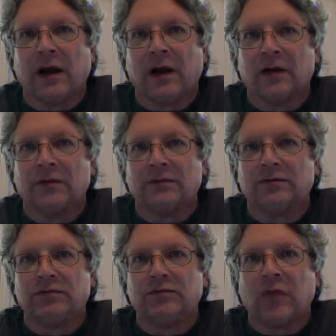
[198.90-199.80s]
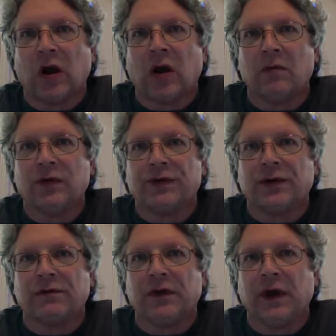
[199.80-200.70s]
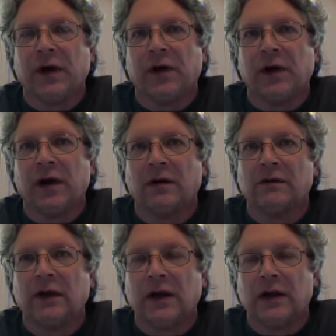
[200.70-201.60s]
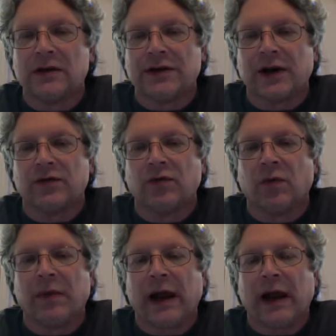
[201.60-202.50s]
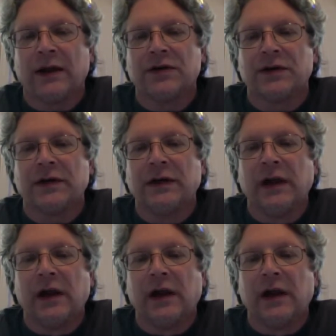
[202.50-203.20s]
um, almost a fear of sexual passion